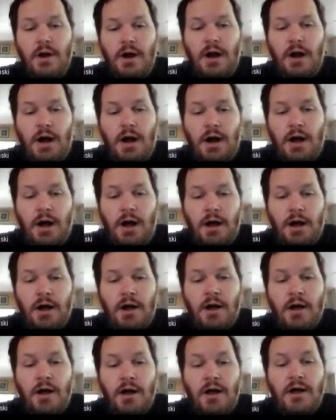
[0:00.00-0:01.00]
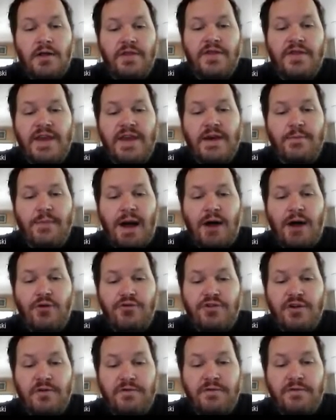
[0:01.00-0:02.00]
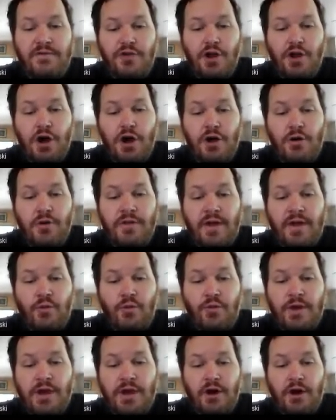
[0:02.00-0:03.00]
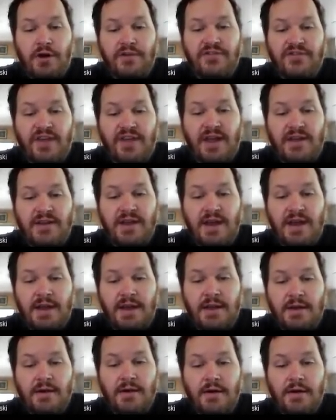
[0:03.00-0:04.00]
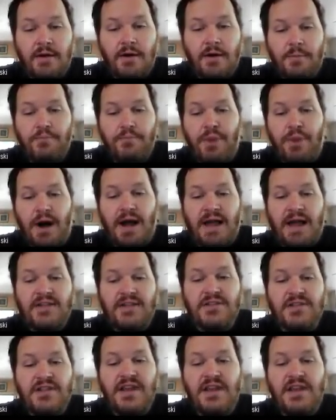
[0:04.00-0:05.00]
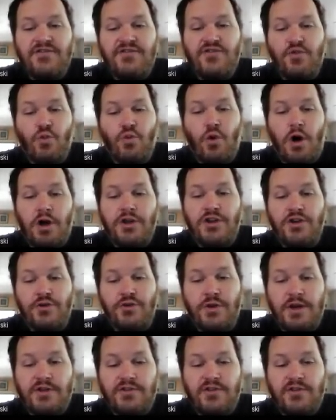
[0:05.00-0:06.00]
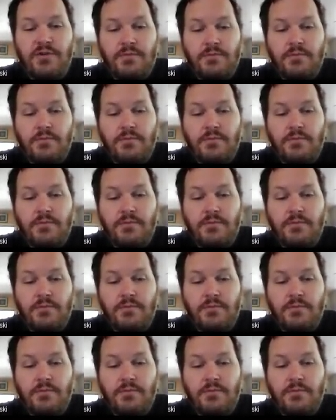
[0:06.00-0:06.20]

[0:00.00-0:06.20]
the amount of flow that we are sending by at least 1 unit.